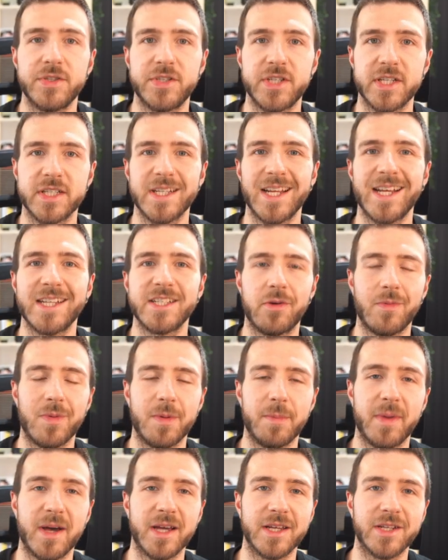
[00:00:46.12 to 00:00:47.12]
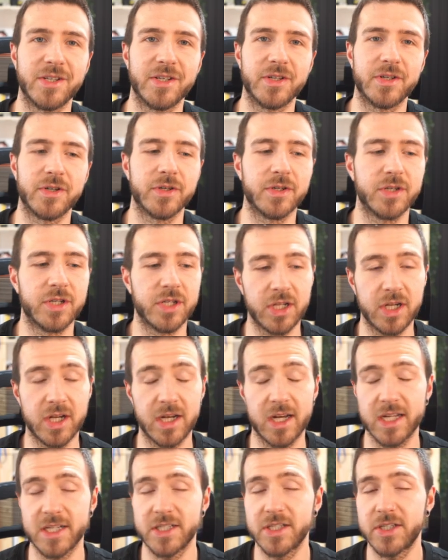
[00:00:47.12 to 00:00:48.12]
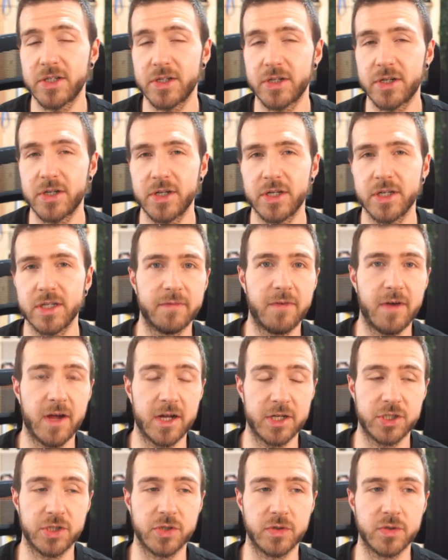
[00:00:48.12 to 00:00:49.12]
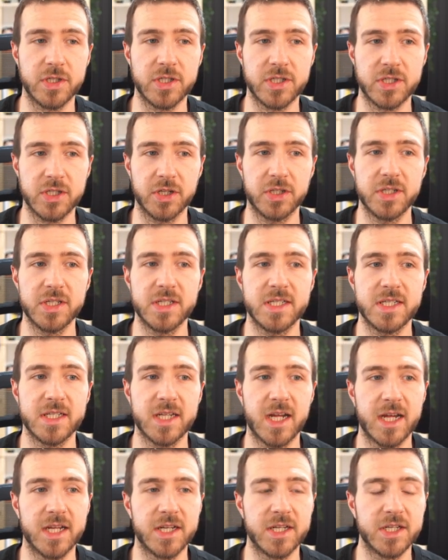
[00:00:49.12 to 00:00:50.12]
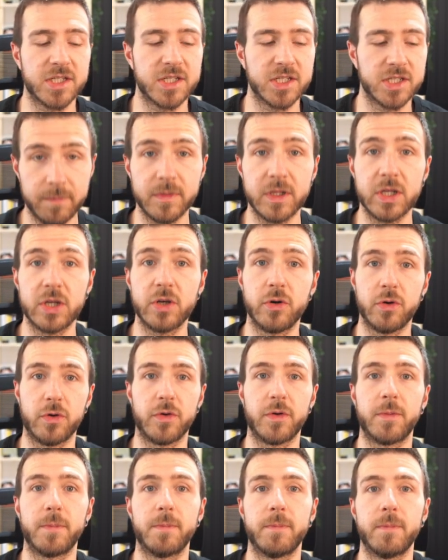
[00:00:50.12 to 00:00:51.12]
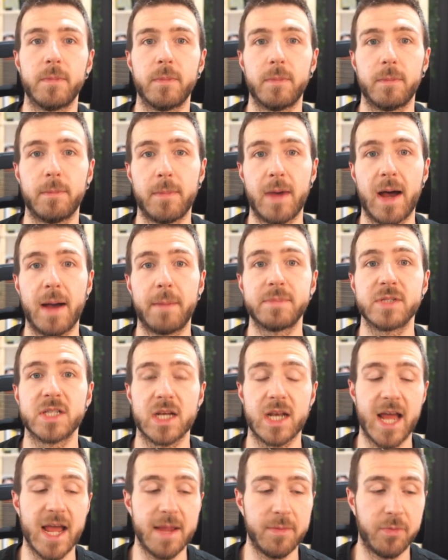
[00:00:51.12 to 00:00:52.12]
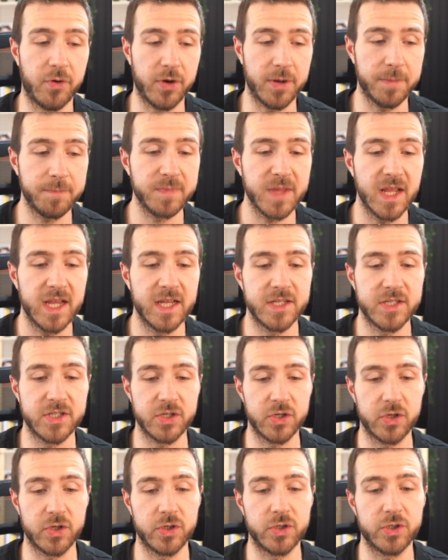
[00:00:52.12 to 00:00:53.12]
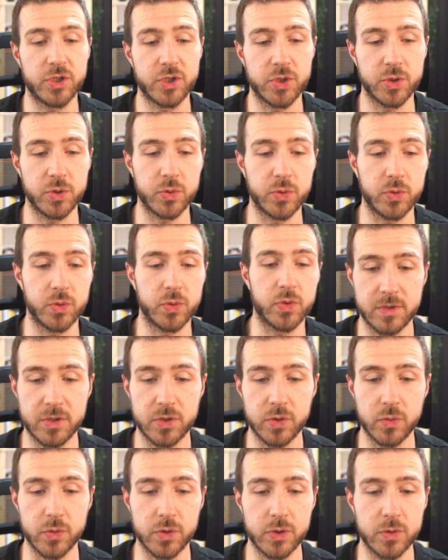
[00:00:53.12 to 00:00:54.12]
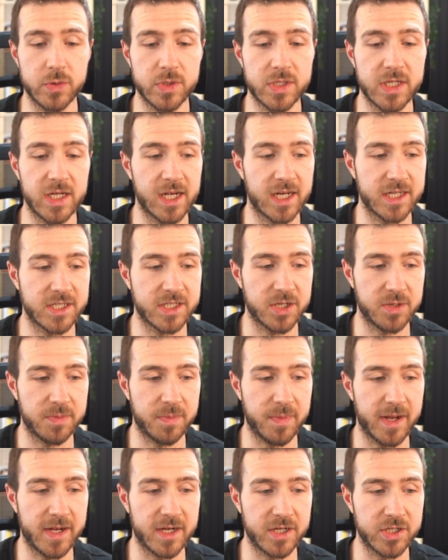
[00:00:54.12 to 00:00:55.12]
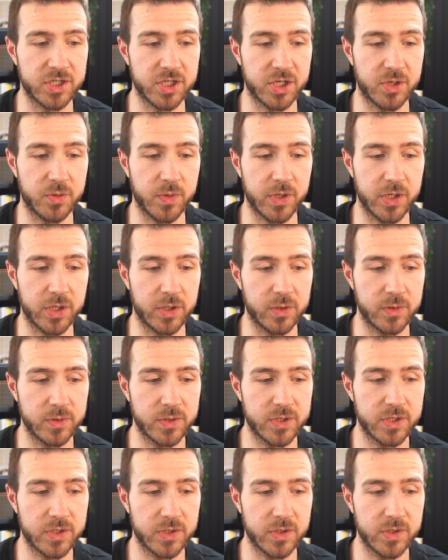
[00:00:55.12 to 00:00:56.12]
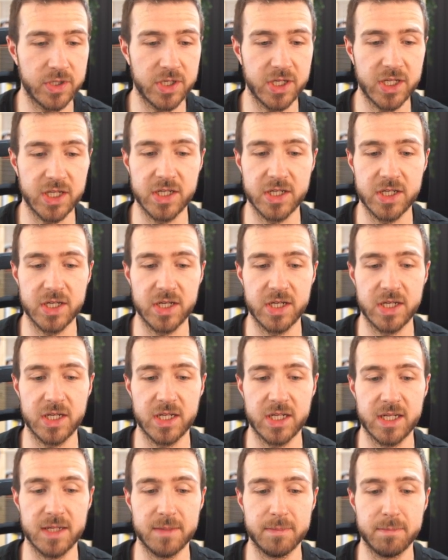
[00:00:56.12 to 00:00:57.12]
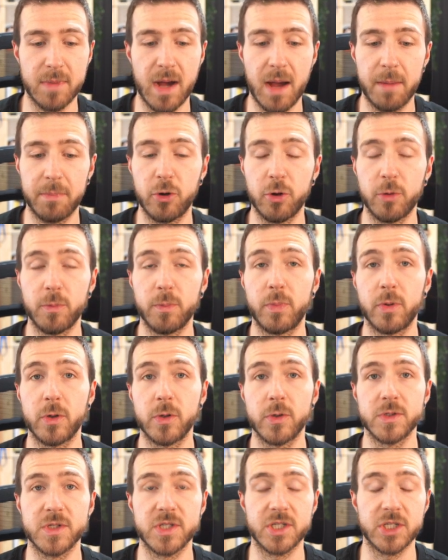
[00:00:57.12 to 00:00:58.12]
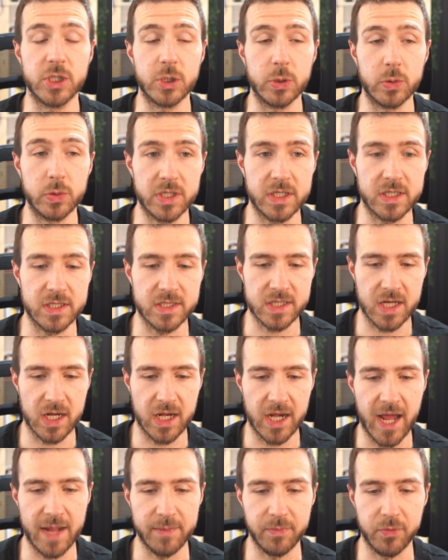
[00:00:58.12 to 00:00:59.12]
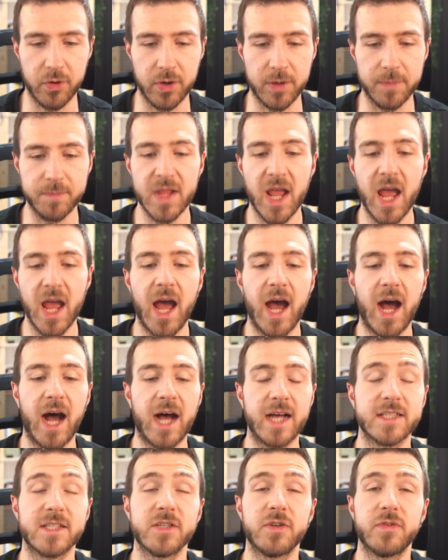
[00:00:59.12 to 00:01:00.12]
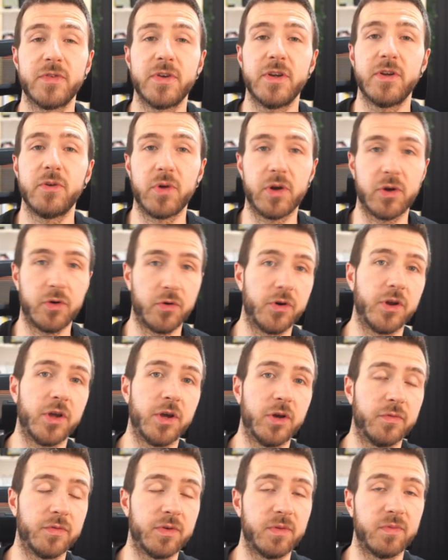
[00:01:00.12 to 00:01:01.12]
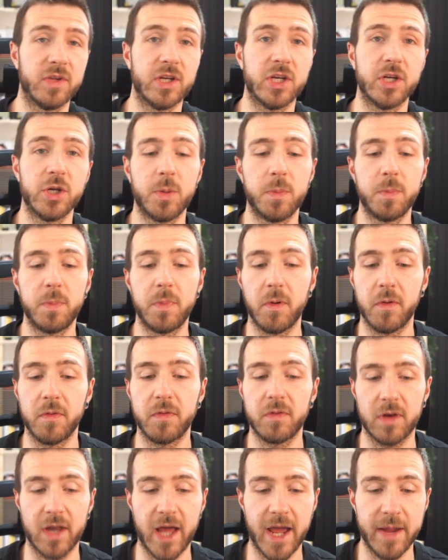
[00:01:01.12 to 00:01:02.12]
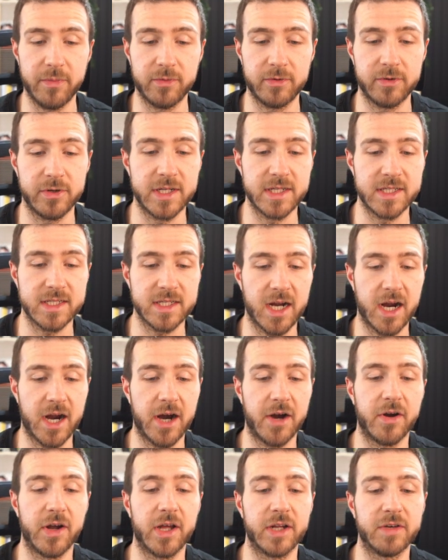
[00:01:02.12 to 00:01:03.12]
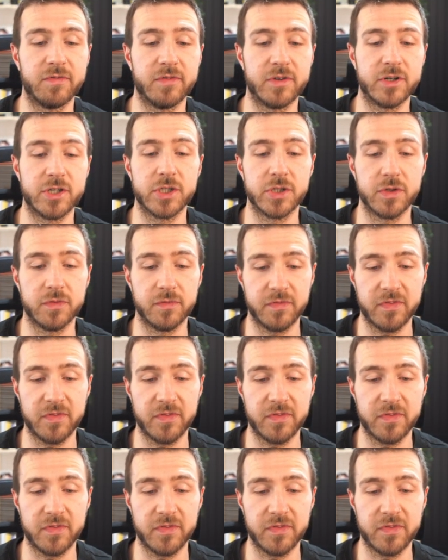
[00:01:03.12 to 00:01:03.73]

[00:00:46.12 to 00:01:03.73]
Just as a reminder, the cluster function is not inside the core maps library. So to use the cluster manager, we also need the map compose utils library. As of the recording of the video, both libraries are at version